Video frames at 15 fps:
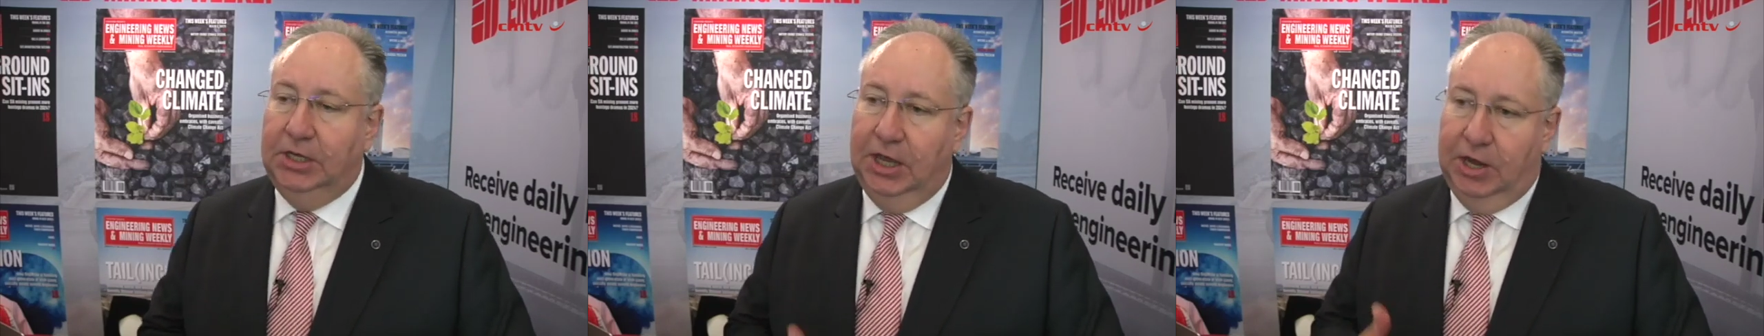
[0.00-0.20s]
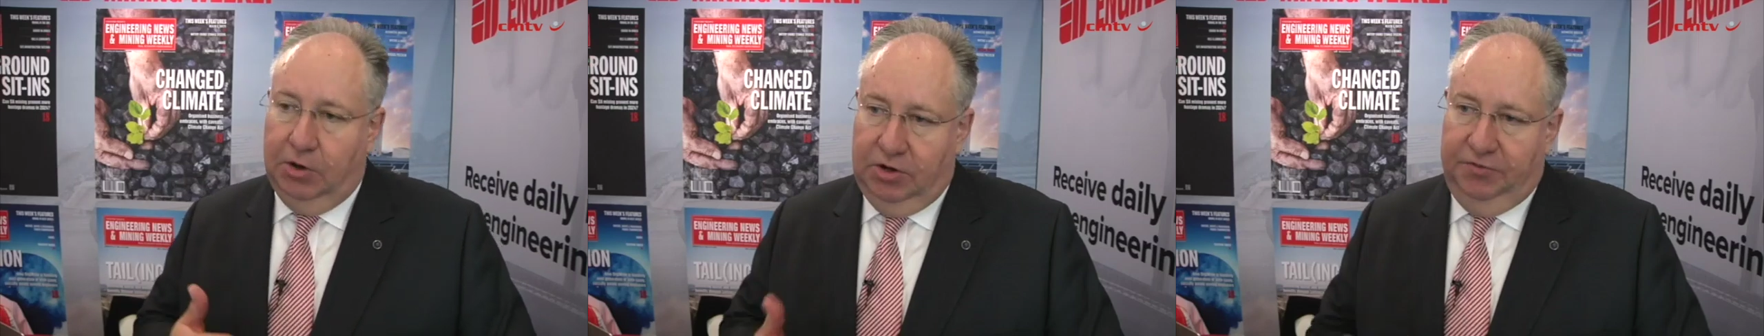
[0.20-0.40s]

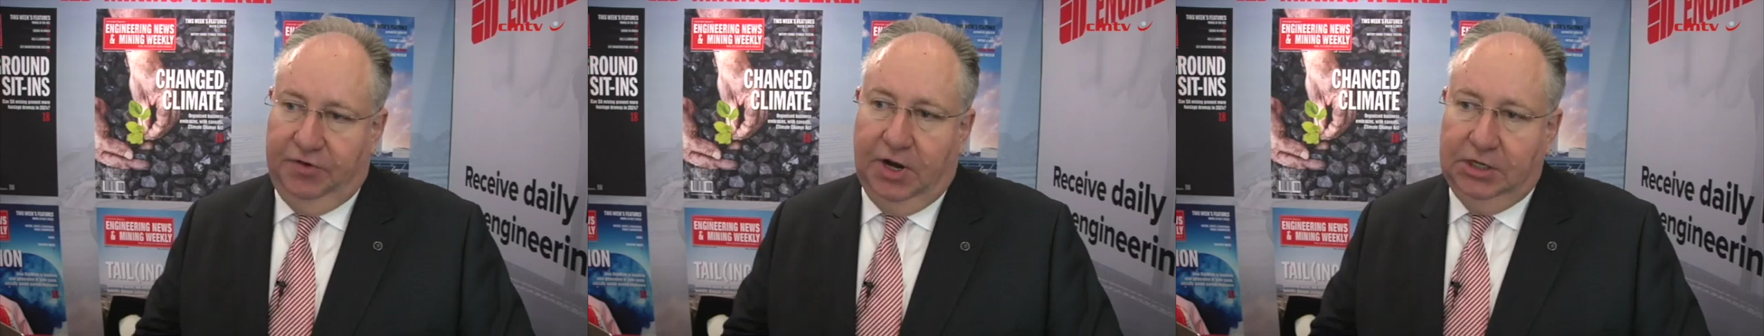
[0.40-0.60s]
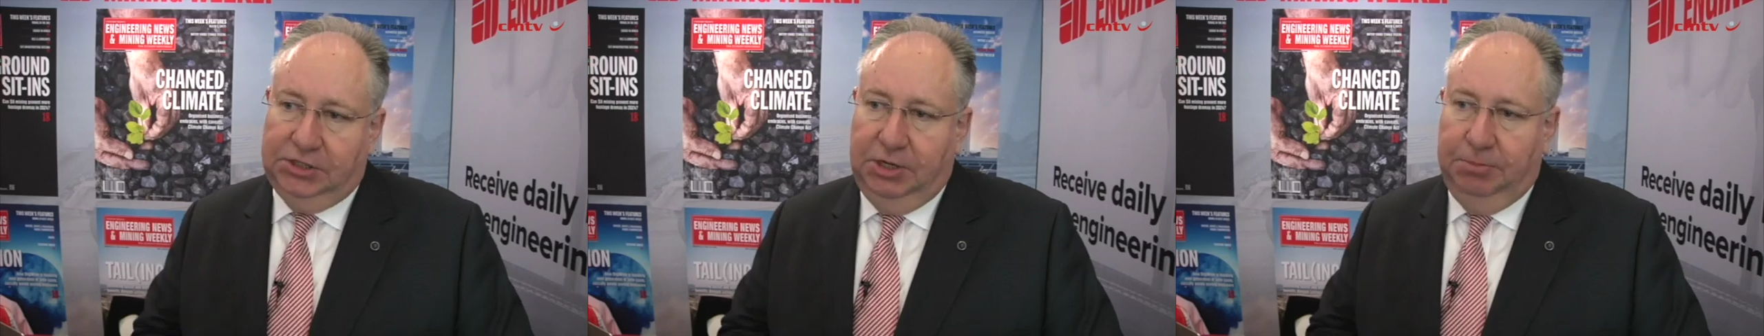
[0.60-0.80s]
Our
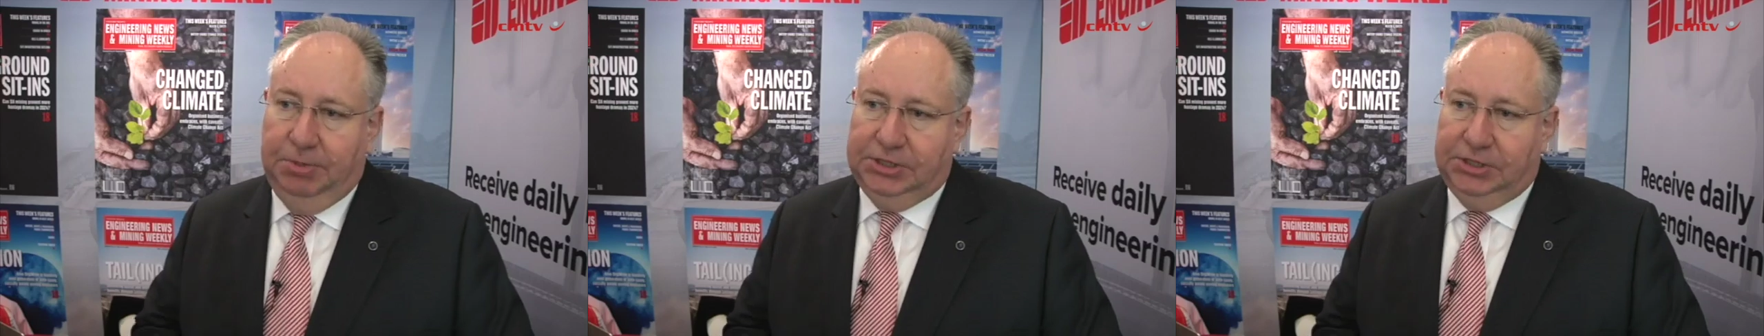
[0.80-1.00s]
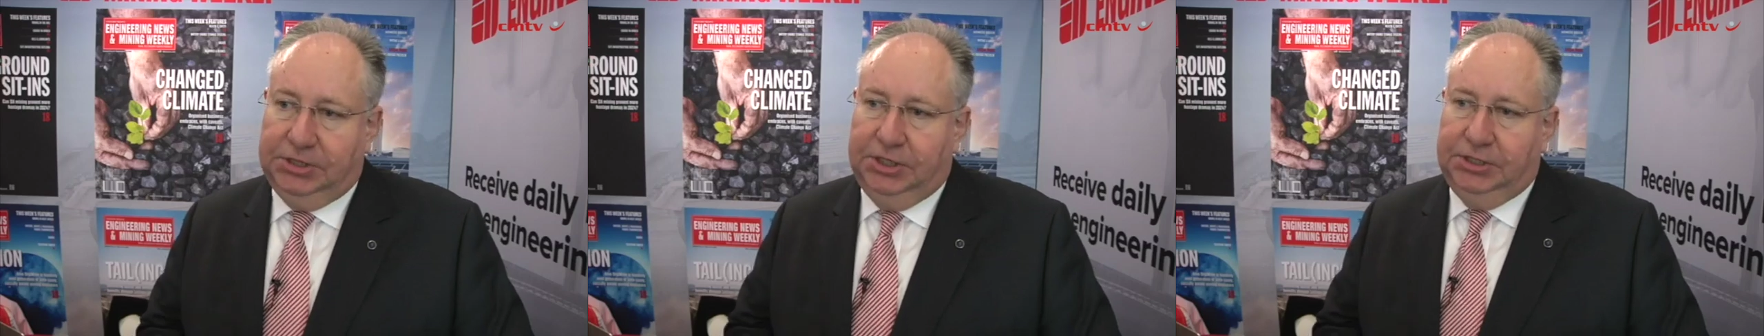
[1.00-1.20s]
advisory
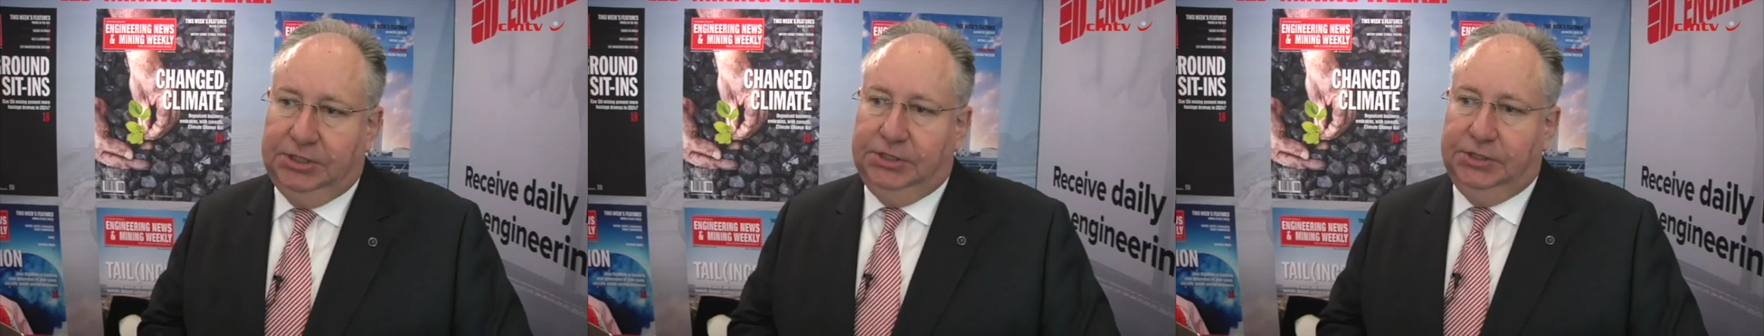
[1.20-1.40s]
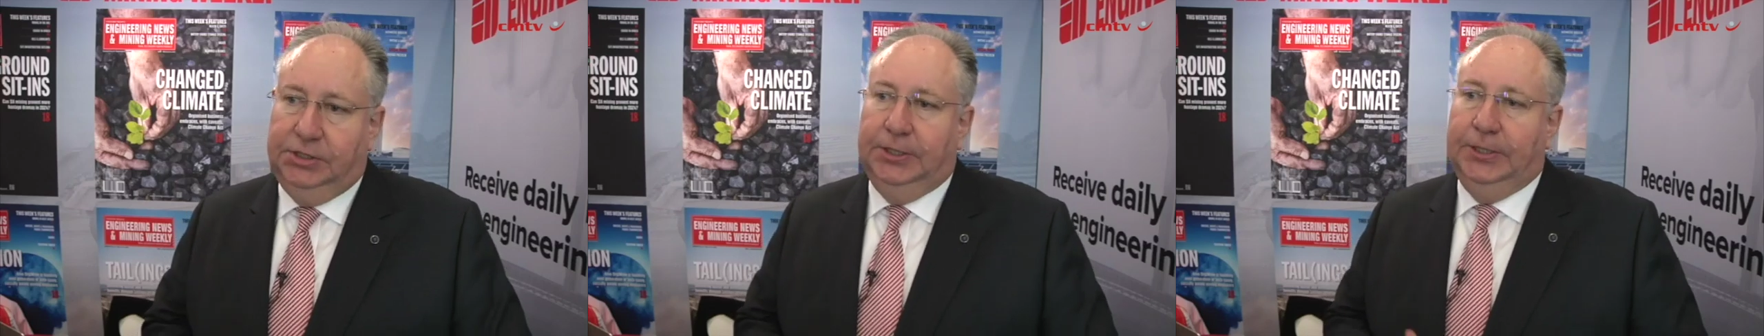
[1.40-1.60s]

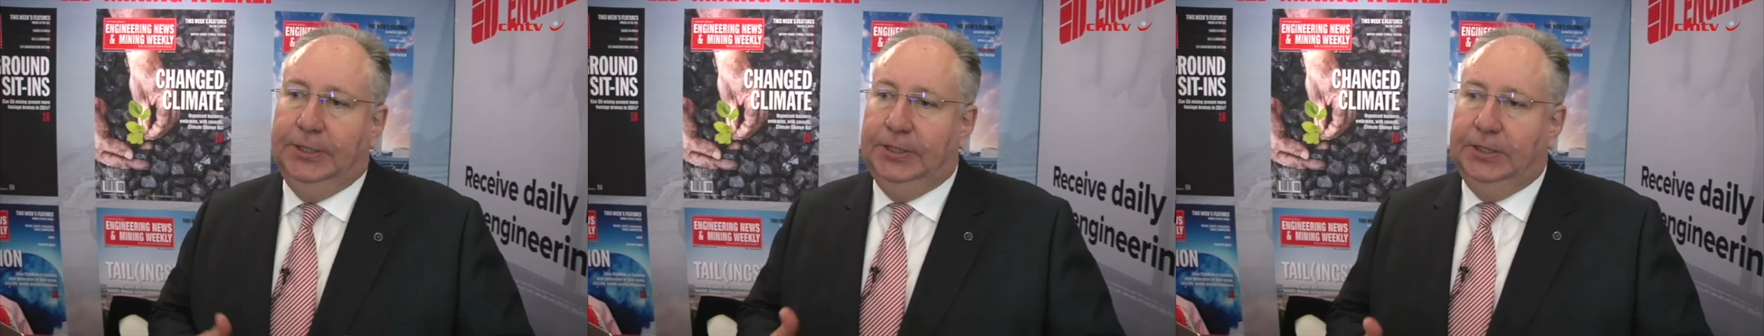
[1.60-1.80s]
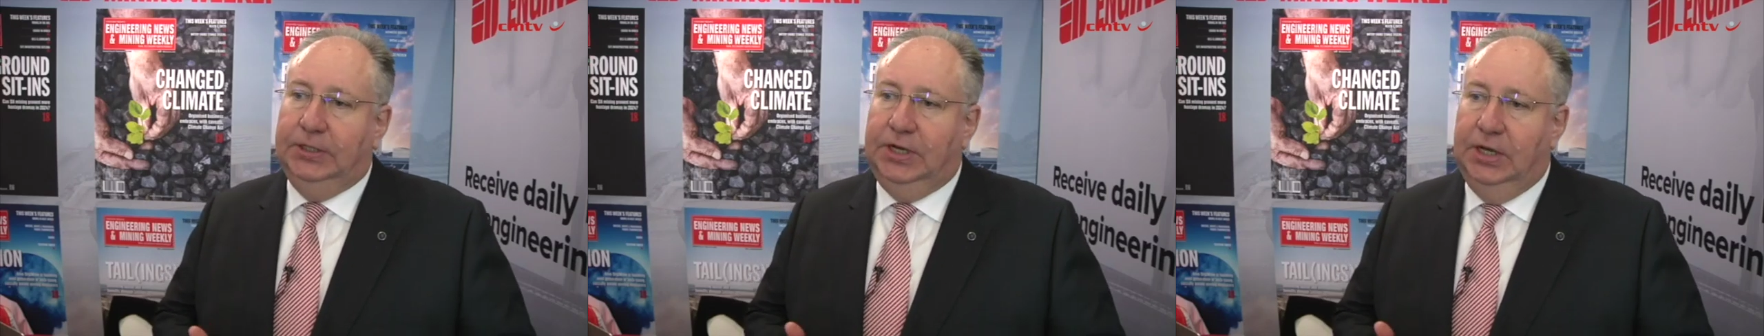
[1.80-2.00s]
business
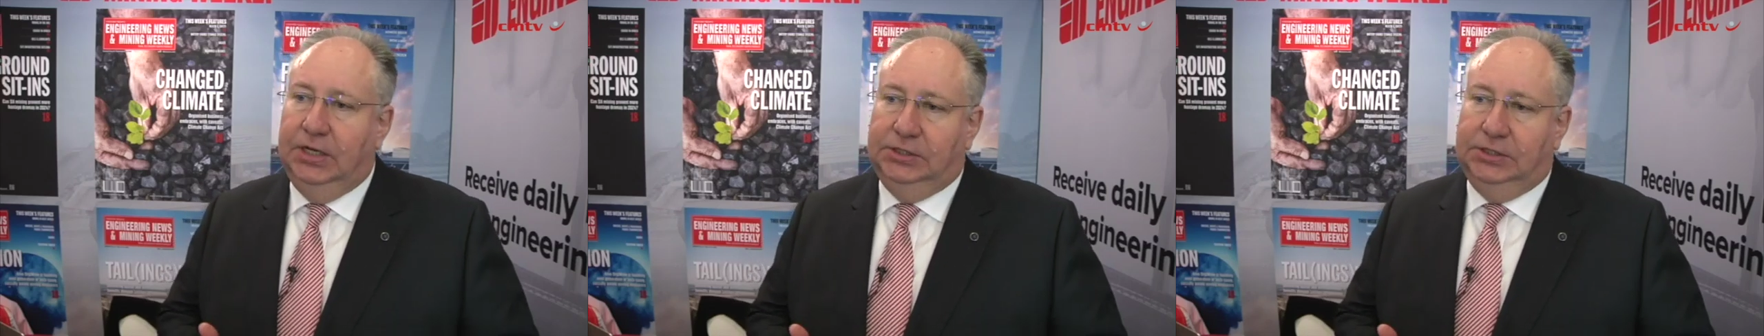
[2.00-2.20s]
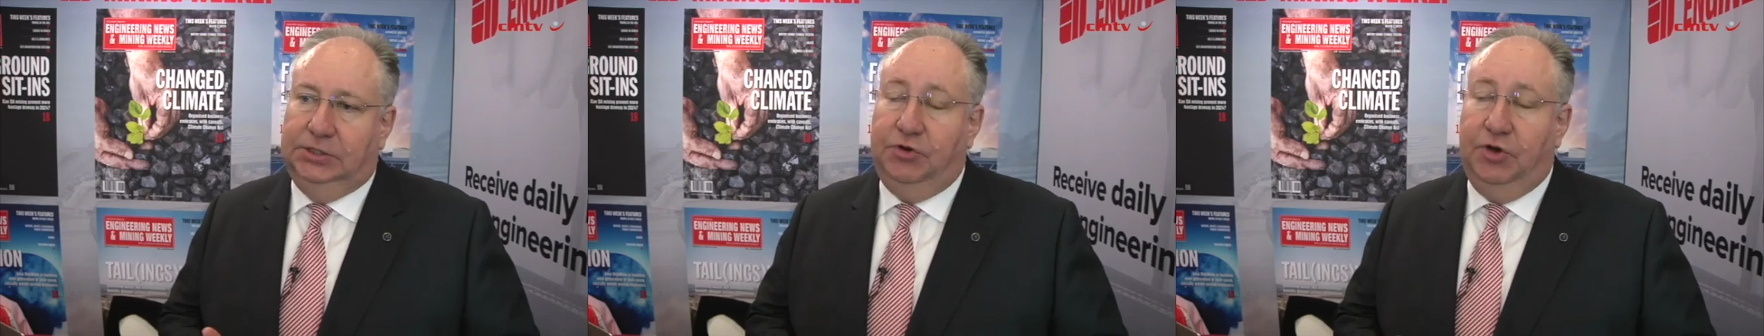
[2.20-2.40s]
does